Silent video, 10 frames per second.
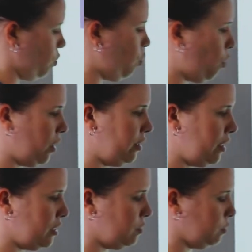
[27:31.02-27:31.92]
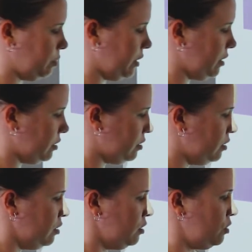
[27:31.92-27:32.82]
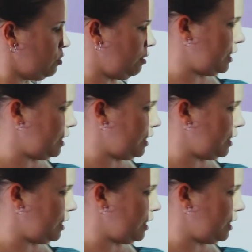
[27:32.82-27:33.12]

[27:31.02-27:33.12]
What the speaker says: 1 decimal place. So I